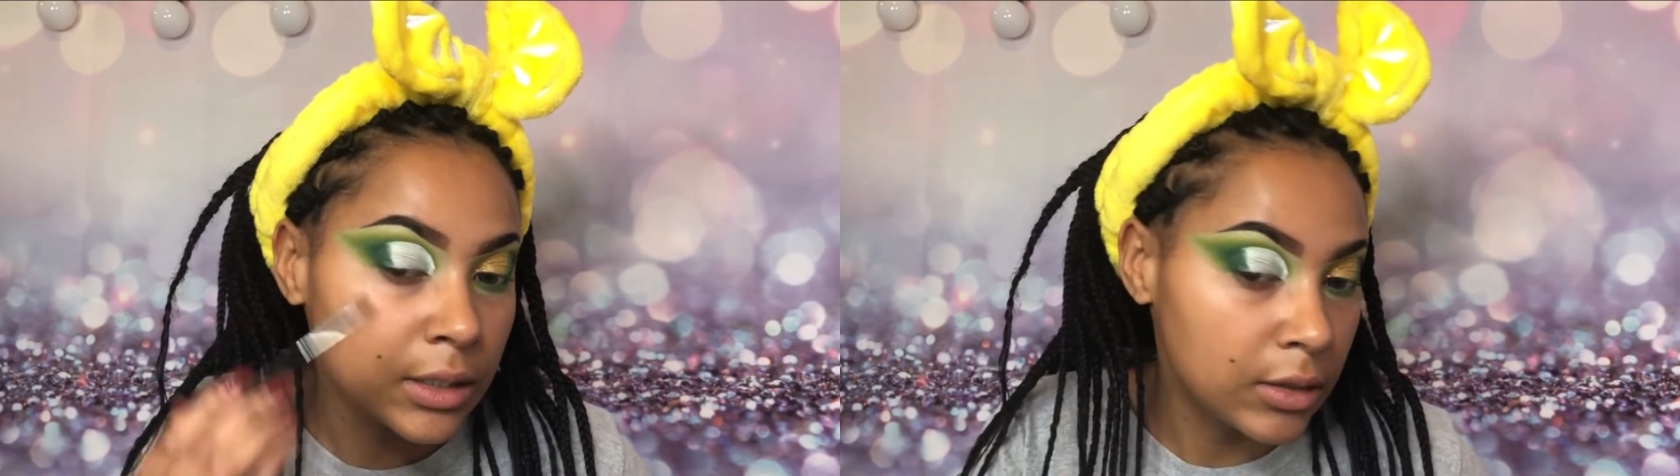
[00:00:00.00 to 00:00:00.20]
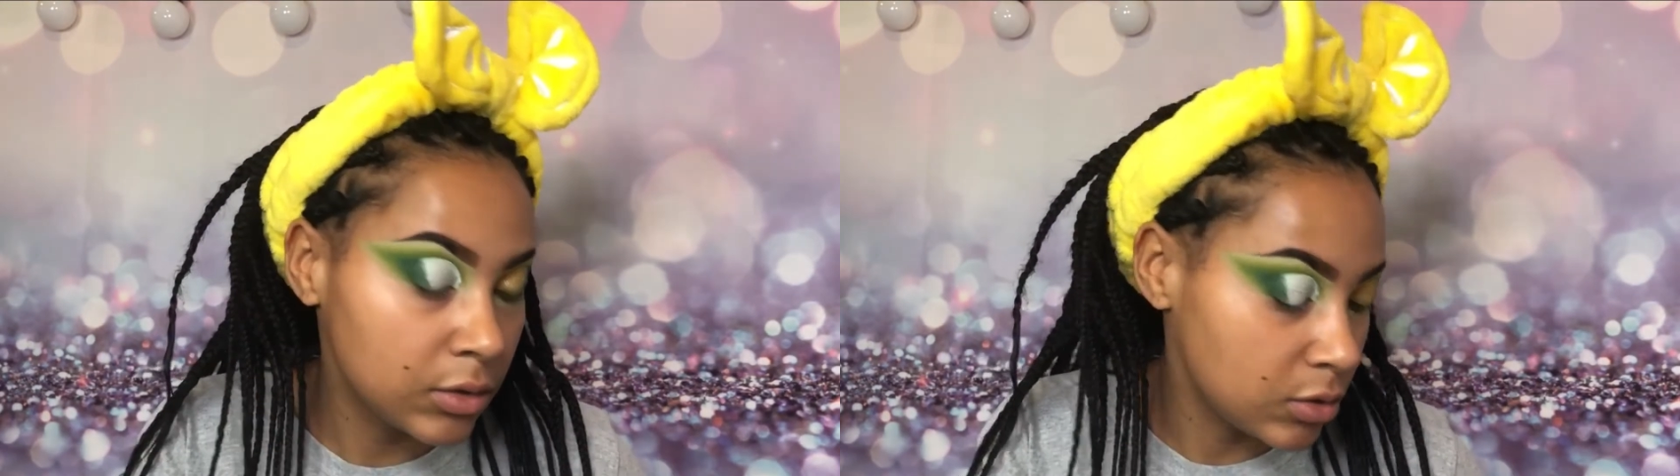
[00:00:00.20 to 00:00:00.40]

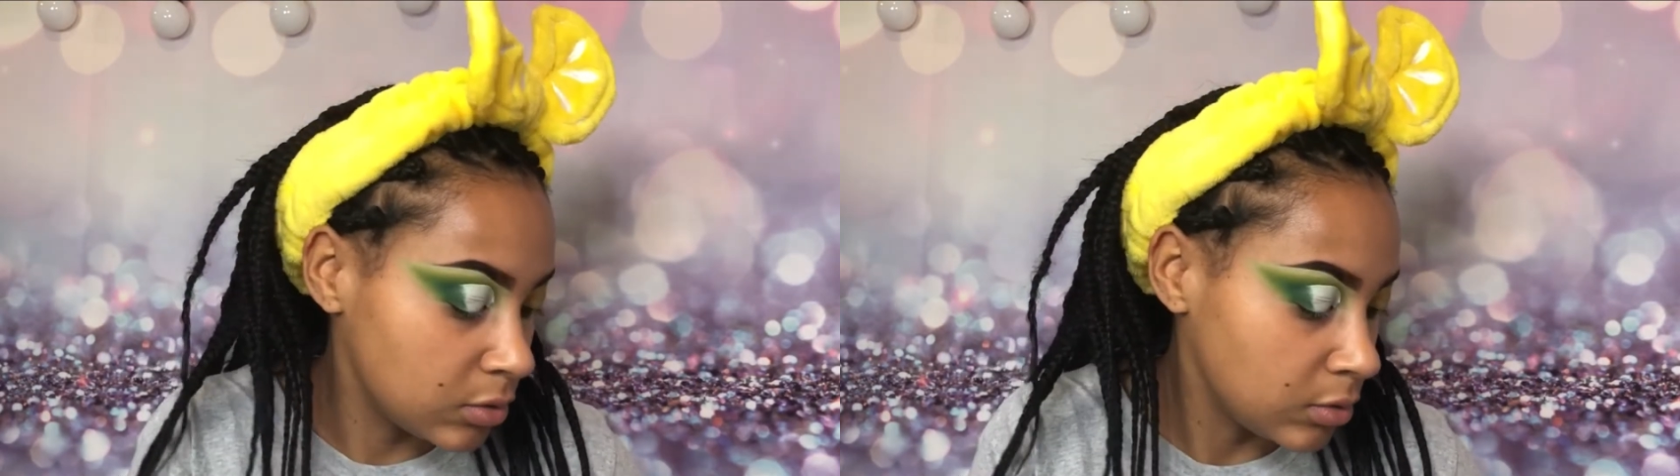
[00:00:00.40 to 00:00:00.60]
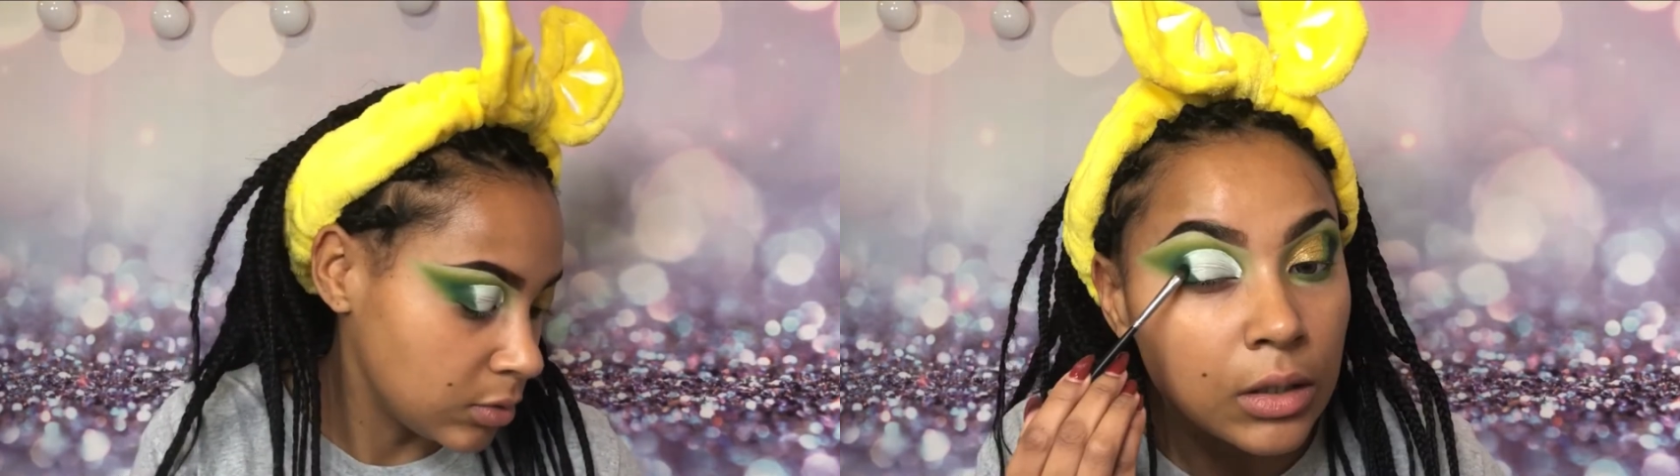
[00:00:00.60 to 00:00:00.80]

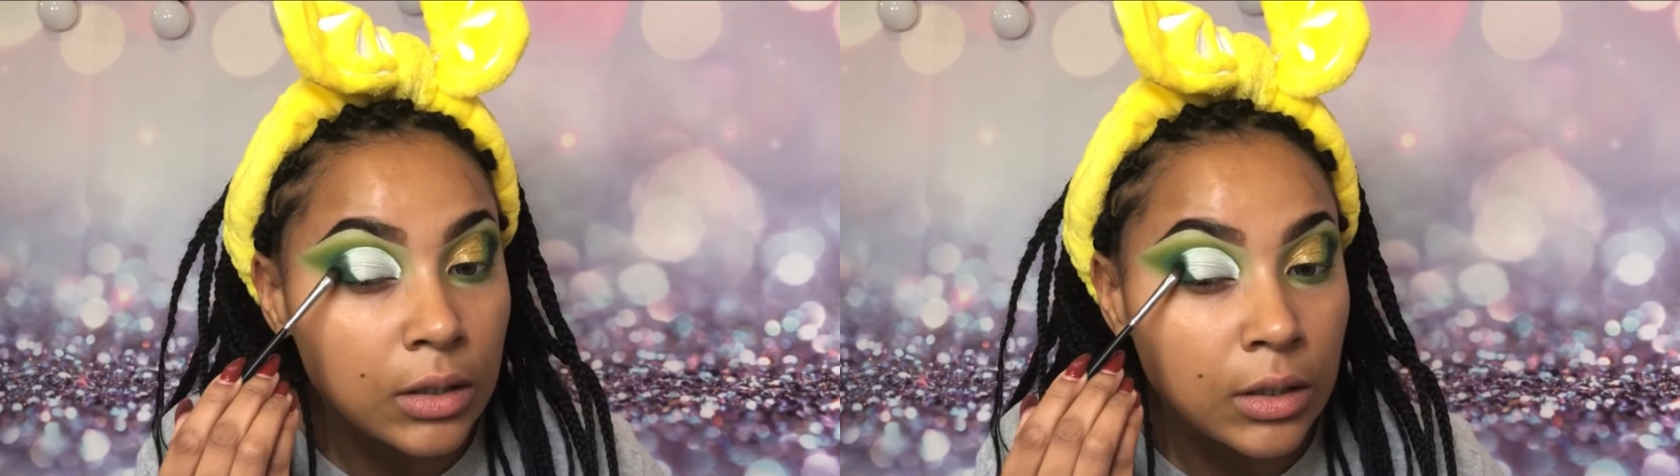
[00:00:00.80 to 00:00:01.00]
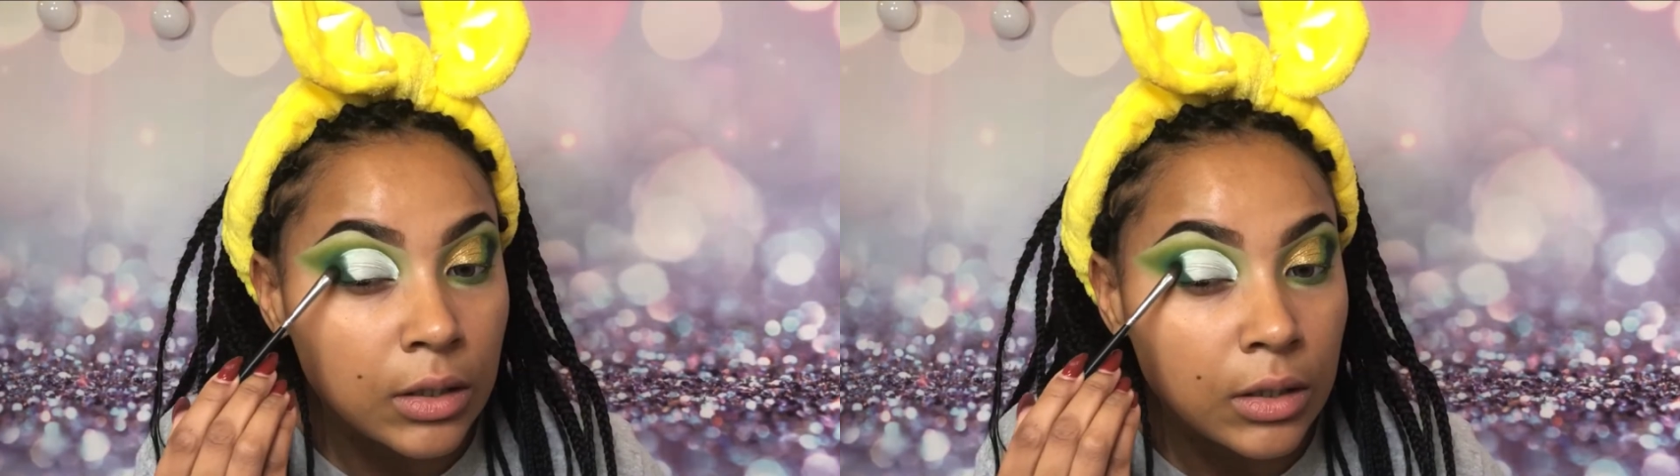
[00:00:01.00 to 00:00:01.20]
into
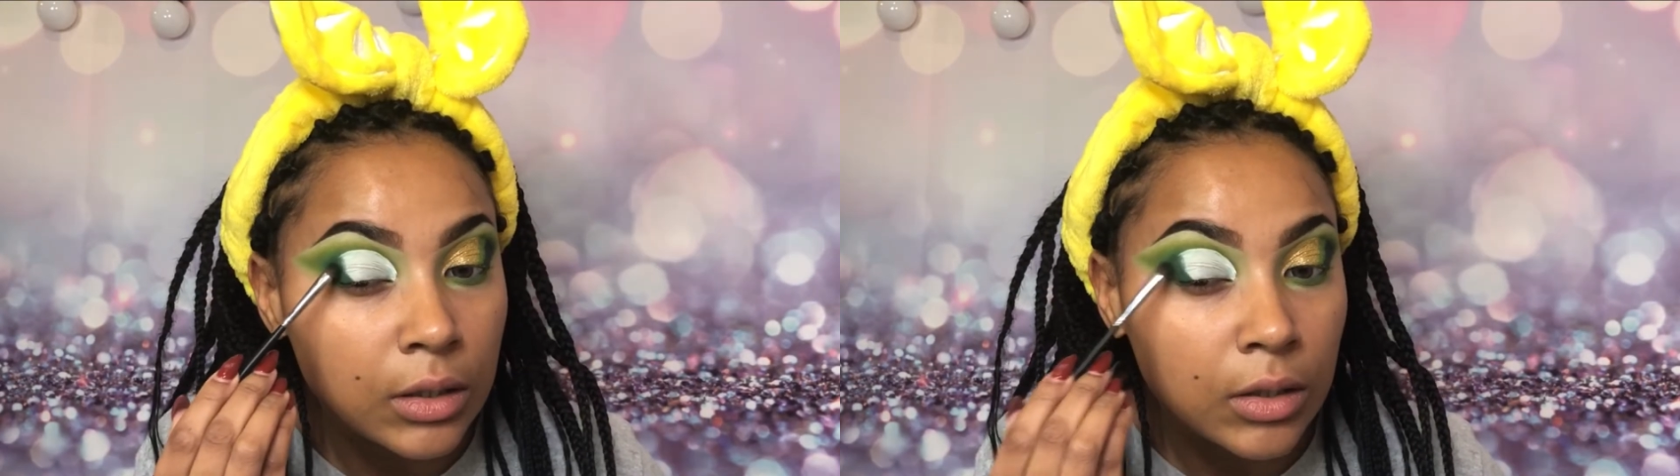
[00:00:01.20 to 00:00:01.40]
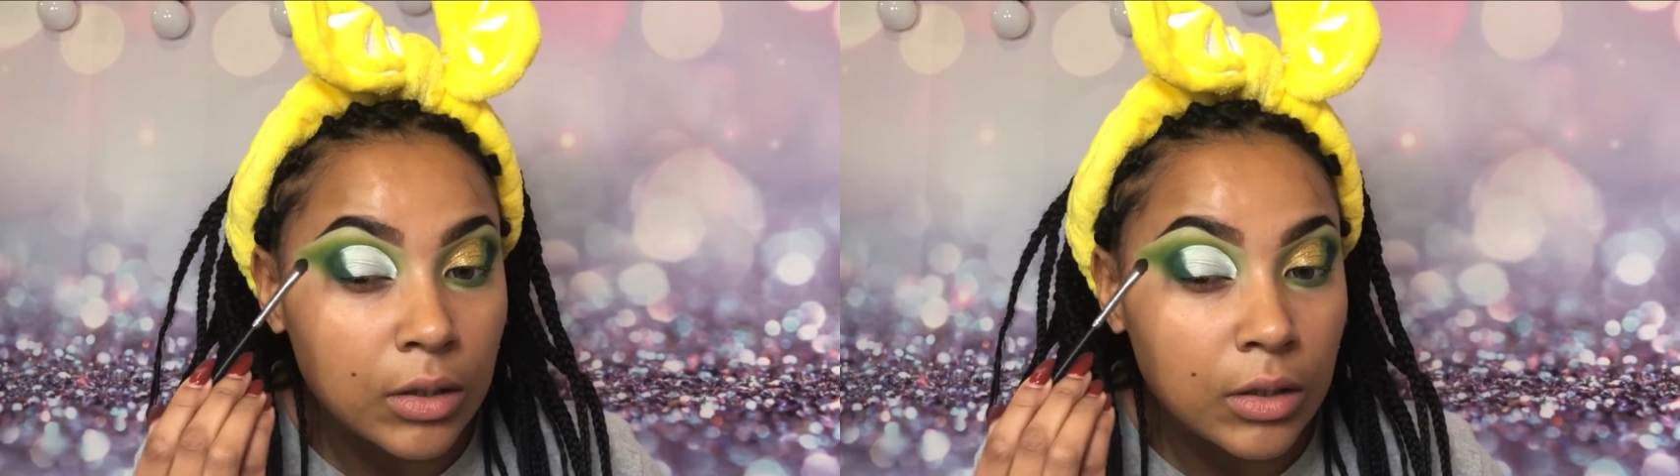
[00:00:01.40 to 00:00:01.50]
the